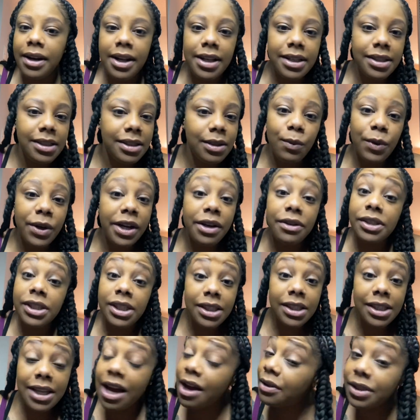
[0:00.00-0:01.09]
at someone else's
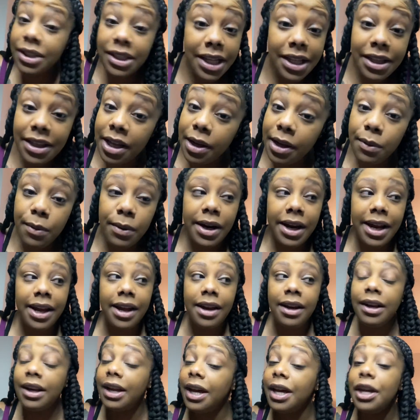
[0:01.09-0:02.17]
house that they were
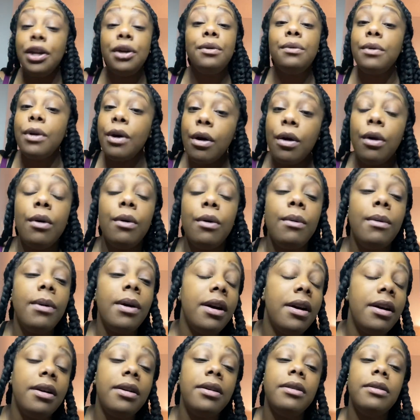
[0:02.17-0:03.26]
at, let you know.
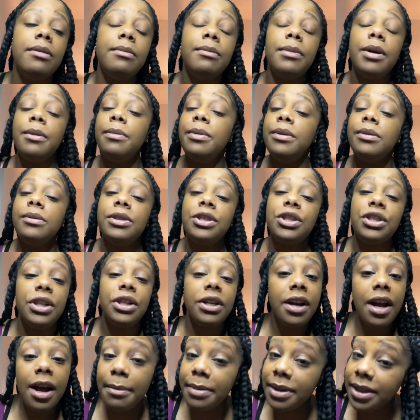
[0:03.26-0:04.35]
Abuse should
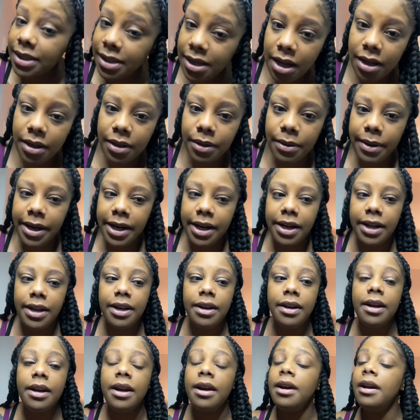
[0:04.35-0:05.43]
not be
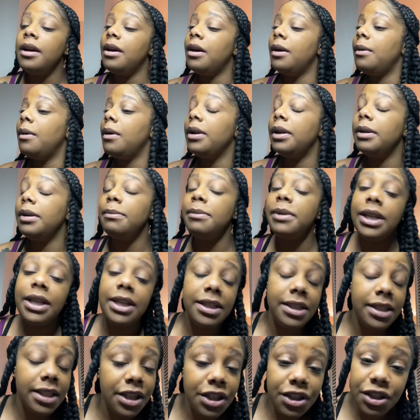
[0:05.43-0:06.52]
tolerated.
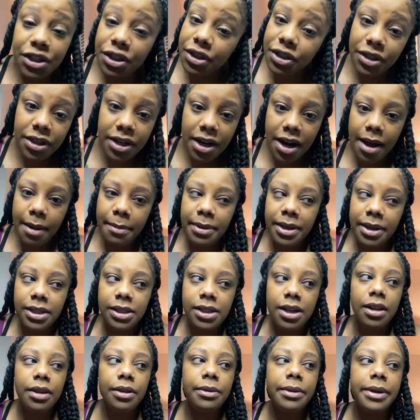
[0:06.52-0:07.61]
Molestation should not be
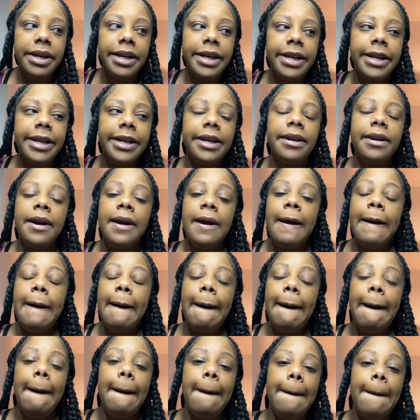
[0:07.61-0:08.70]
tolerated.
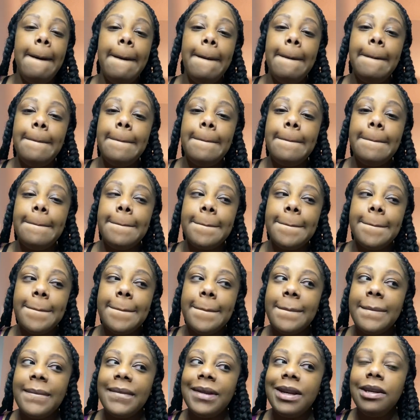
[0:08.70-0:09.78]

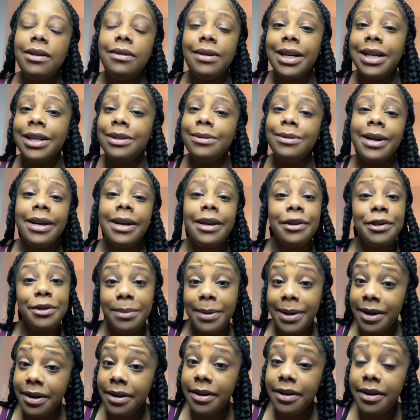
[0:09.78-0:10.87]
You guys, we got to do
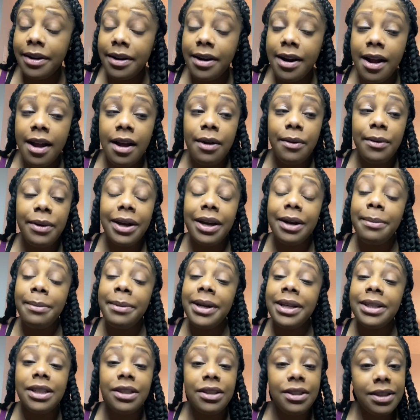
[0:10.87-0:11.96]
better. We got to pay
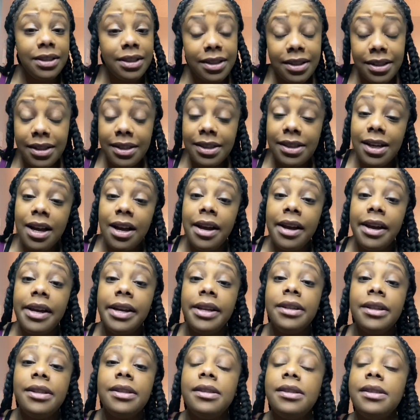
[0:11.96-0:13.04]
attention to the
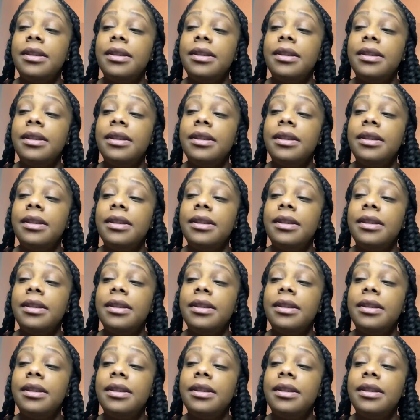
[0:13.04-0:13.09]
signs.